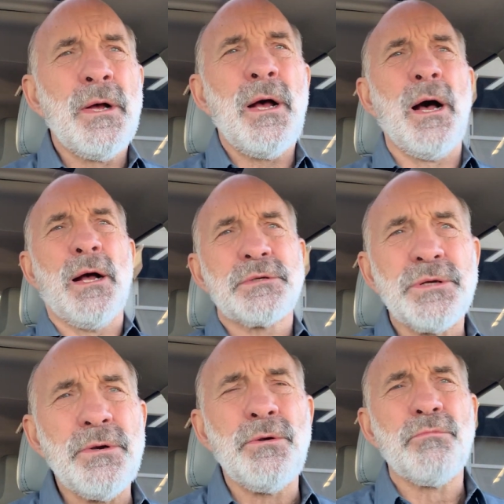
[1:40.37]
uh,
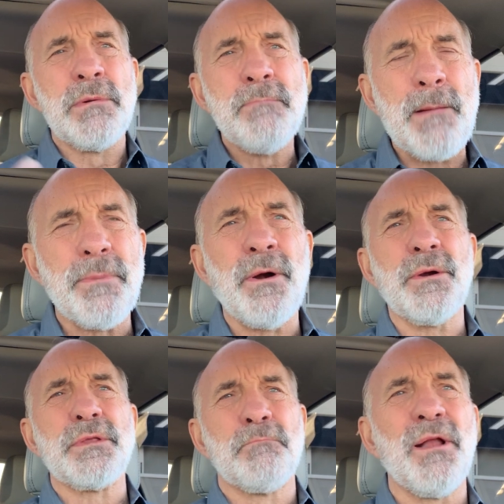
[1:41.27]
to
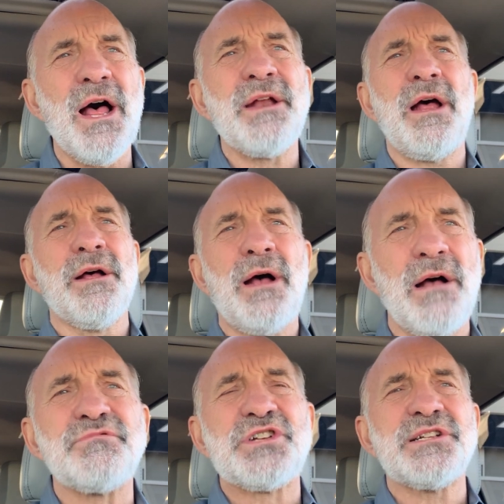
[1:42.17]
remember the blood of,
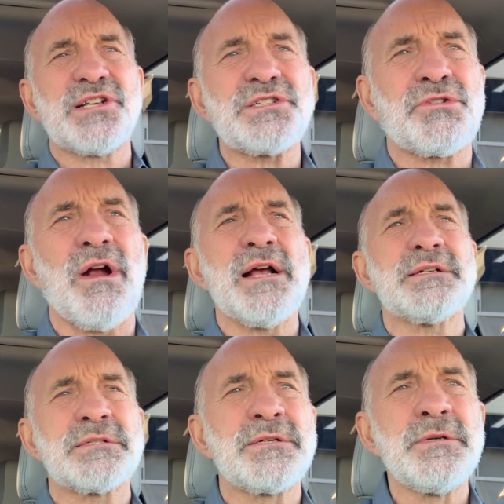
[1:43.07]
of Jesus
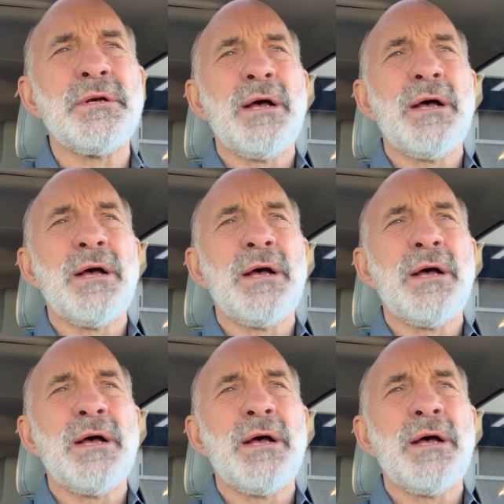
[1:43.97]
Christ,